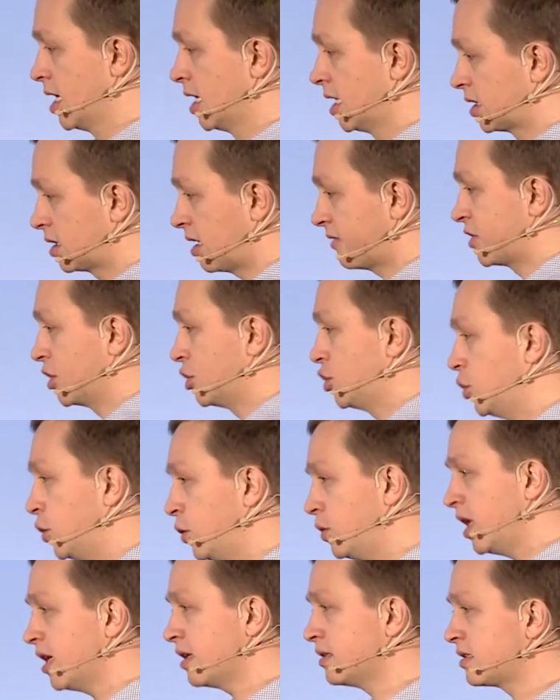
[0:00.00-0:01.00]
So after
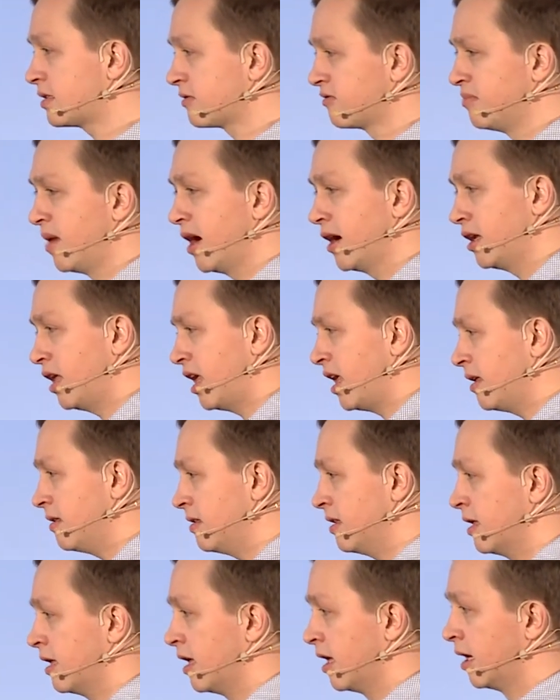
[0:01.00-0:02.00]
2 years of
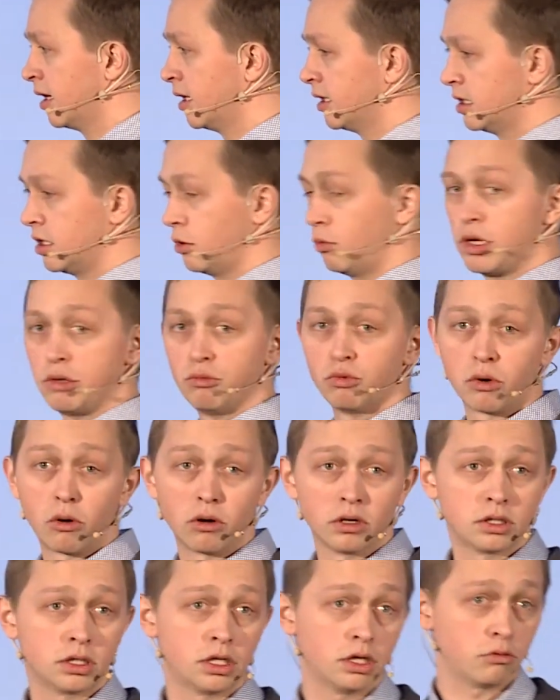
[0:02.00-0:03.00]
mining, the
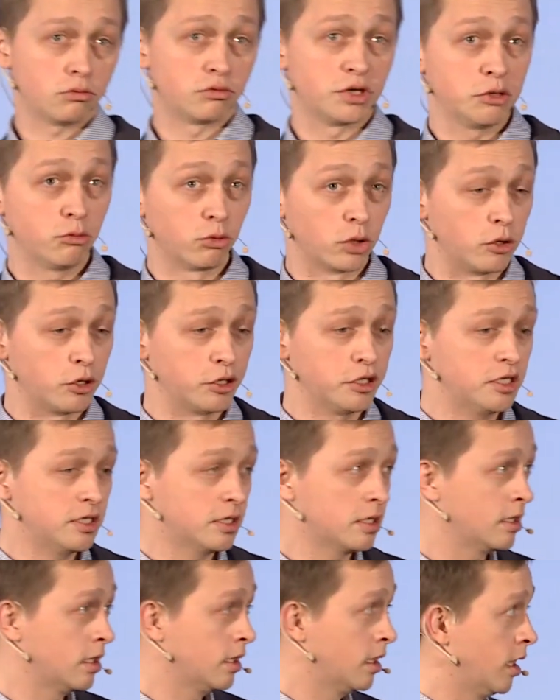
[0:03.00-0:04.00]
reward
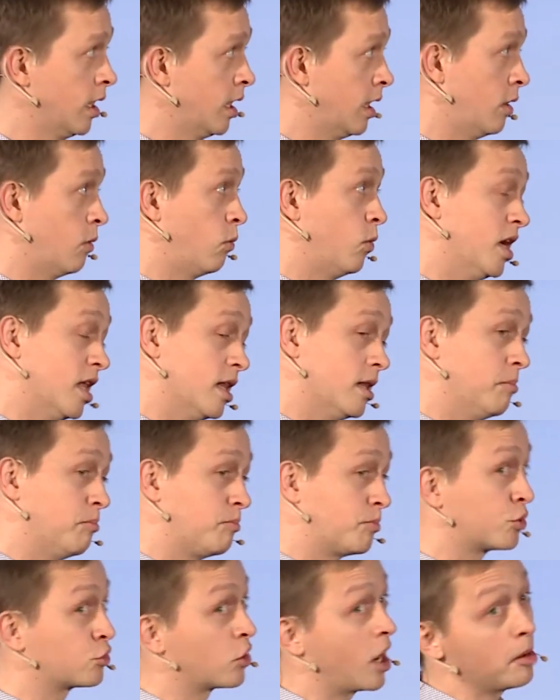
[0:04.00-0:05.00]
will
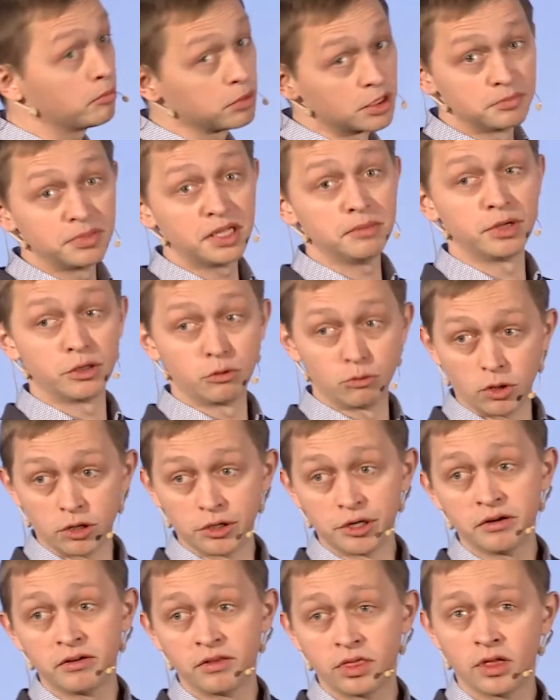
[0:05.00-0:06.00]
probably be
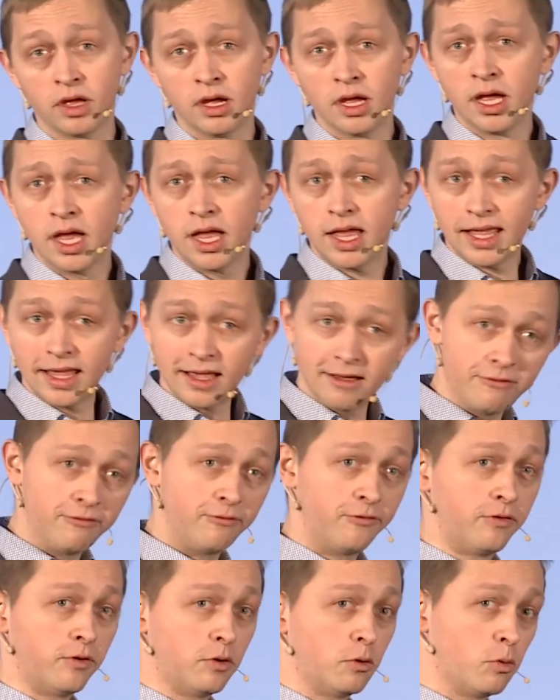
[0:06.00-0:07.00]
worth
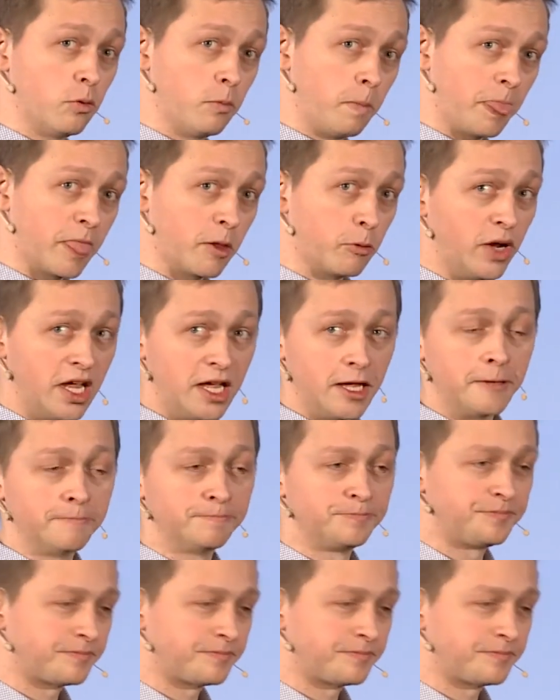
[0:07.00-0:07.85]
if we